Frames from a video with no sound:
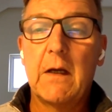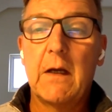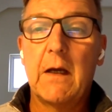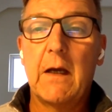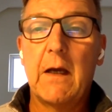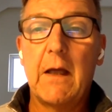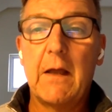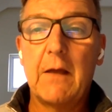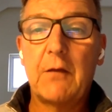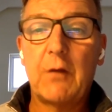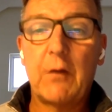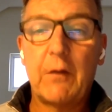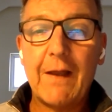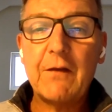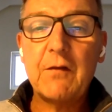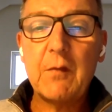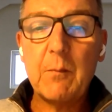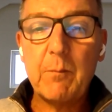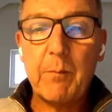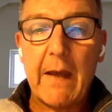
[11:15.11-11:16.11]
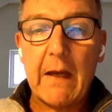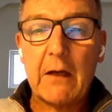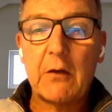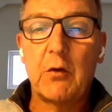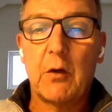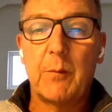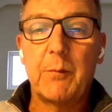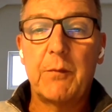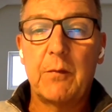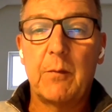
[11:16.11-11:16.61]
Uh, and so that's a
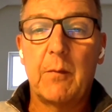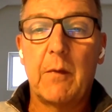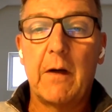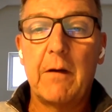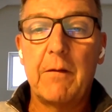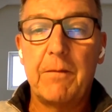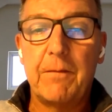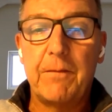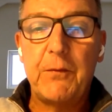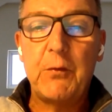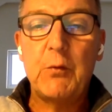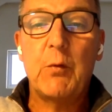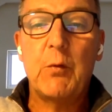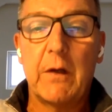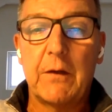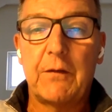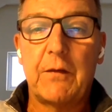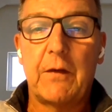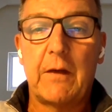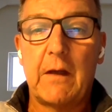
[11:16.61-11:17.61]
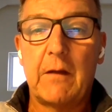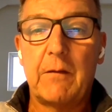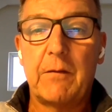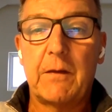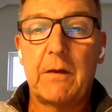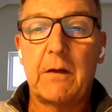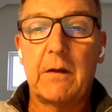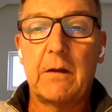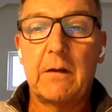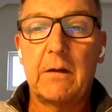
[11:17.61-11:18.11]
backdrop to my view on South
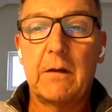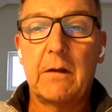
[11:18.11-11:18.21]
Africa.